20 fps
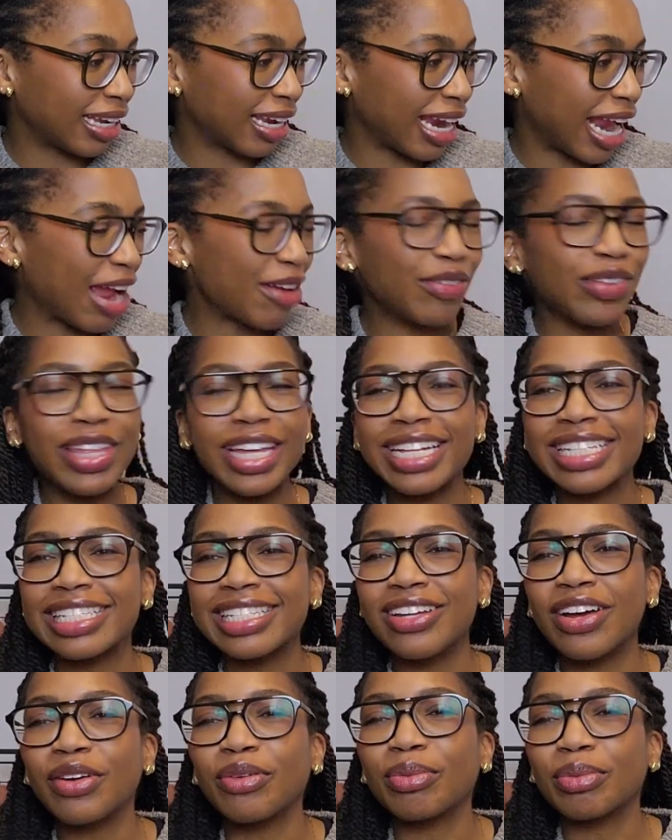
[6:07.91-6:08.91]
I feel like it's
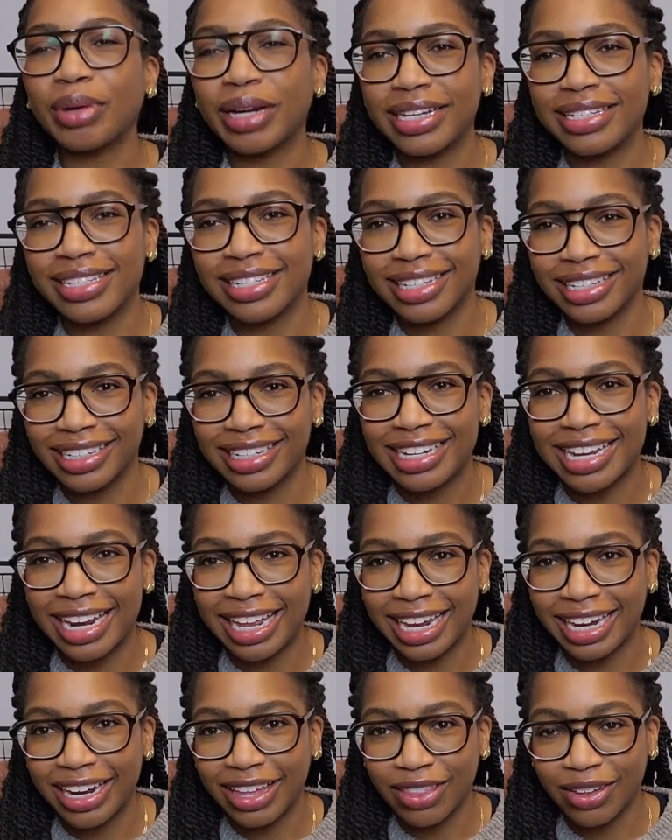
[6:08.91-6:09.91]
not a risk
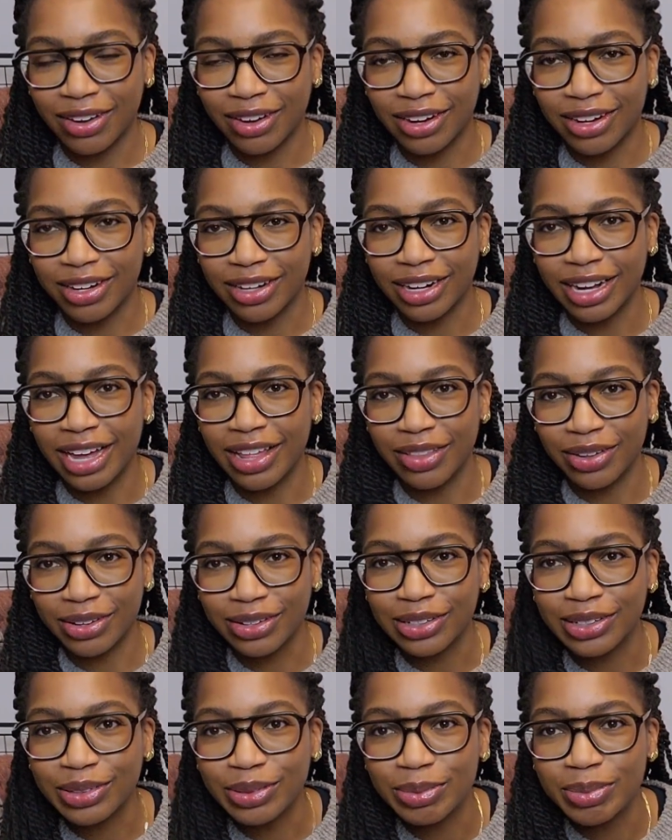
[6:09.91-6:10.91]
knitting another Other
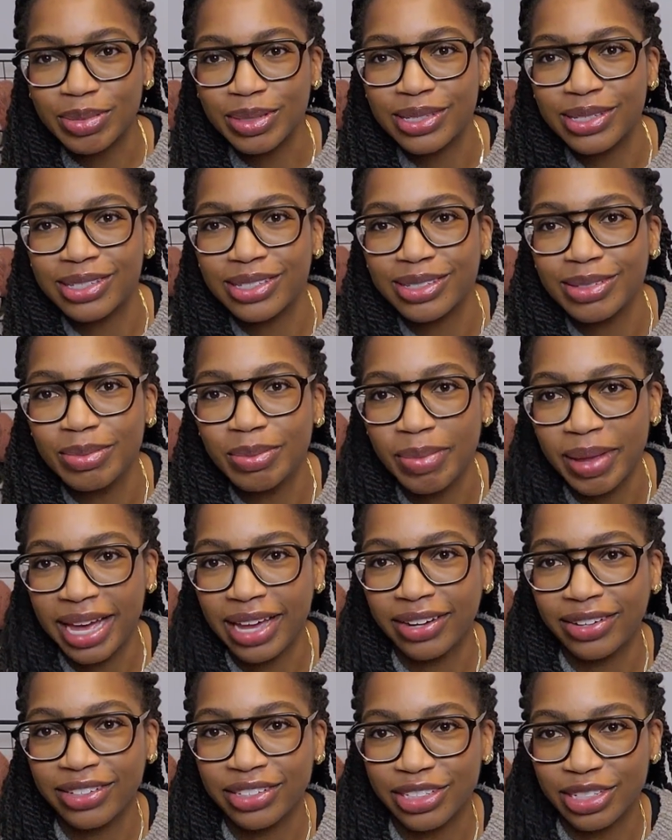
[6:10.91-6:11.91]
Loops
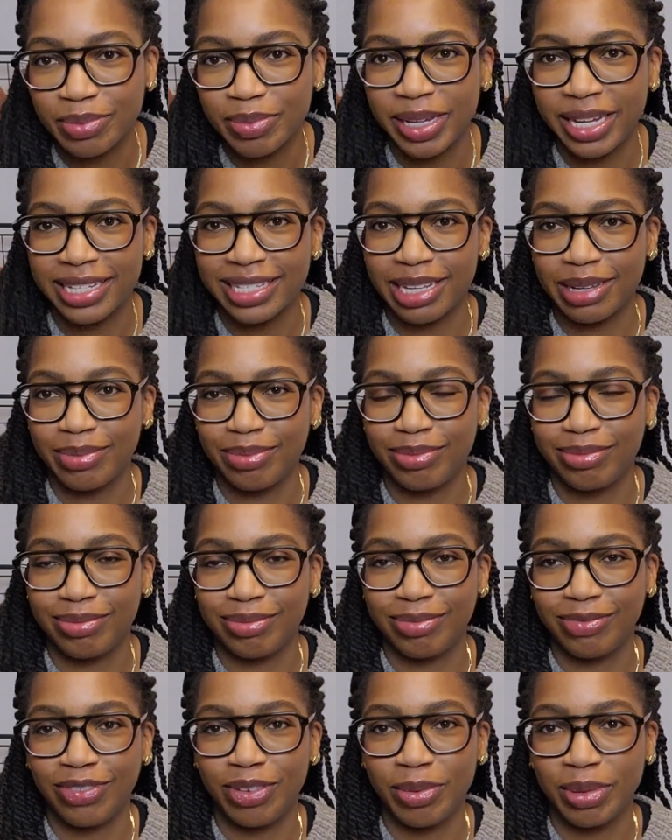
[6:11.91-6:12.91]
pattern just because I'm
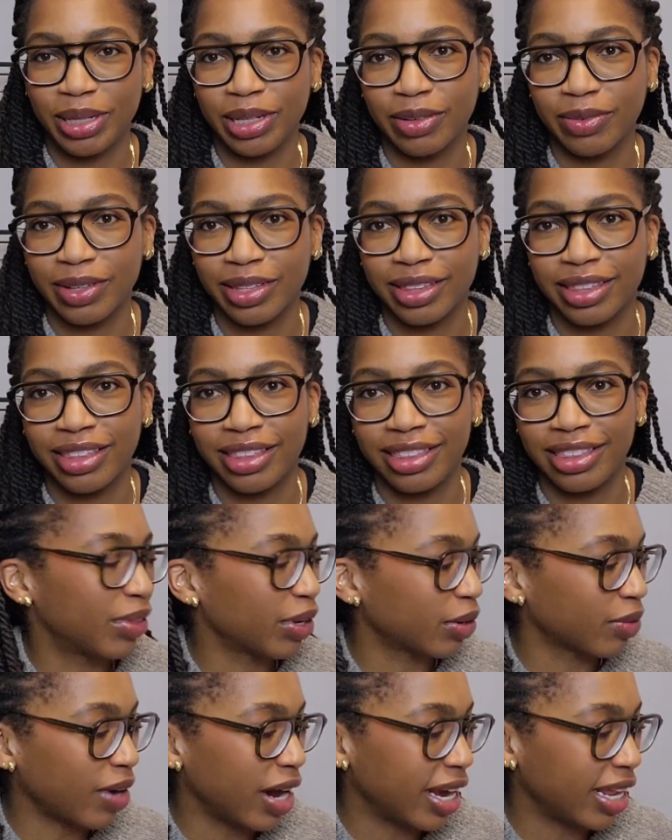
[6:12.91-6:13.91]
familiar with
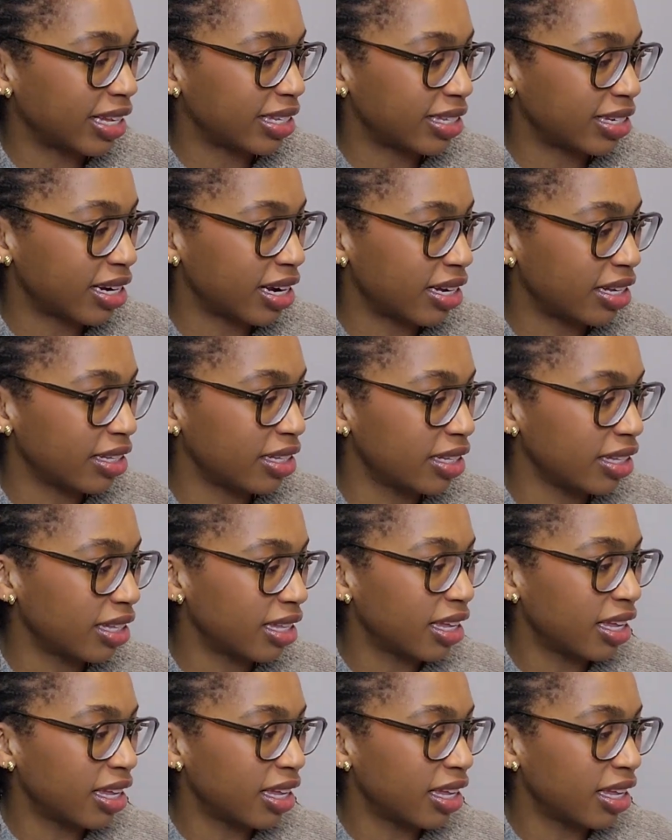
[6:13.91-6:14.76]
their writing style.